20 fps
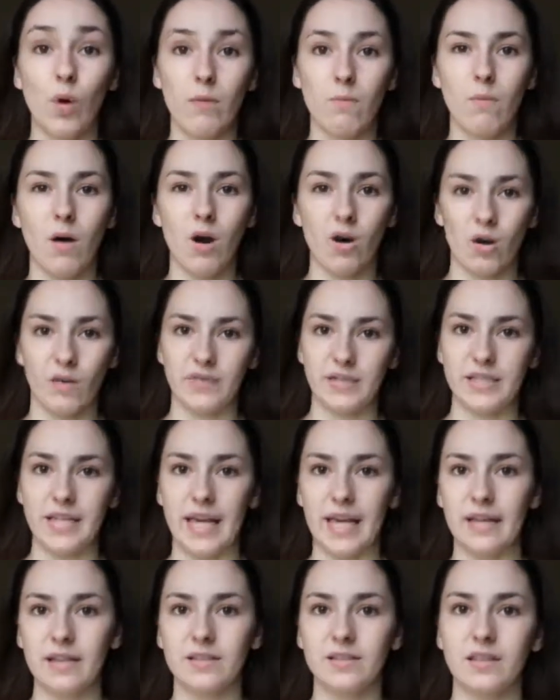1 mark off a
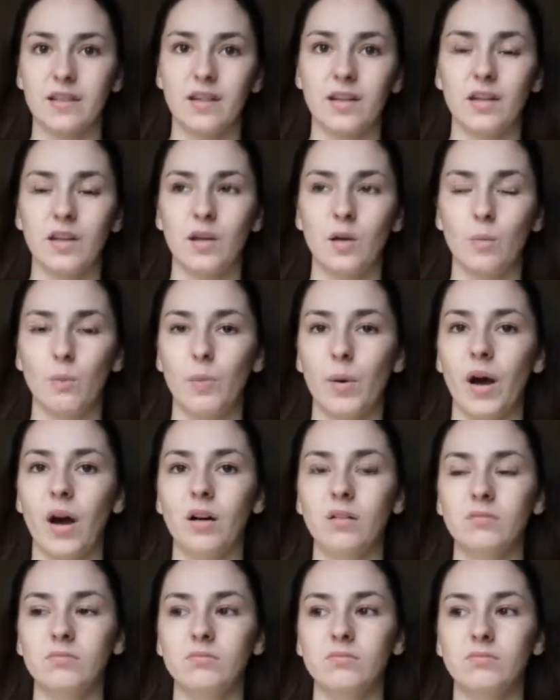6,
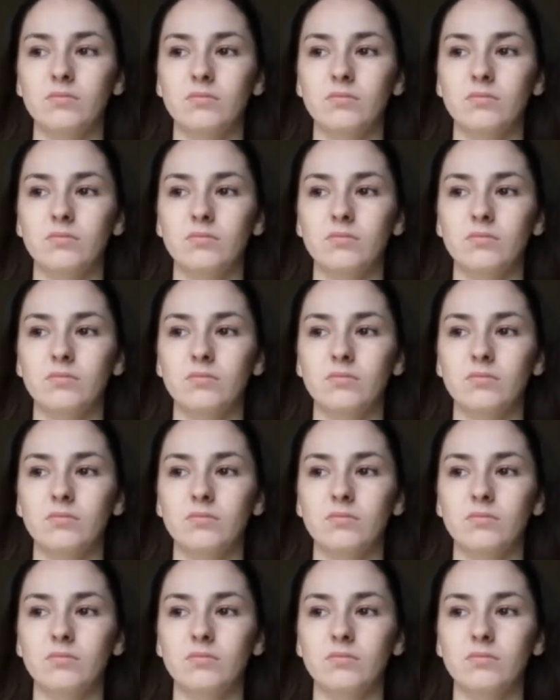but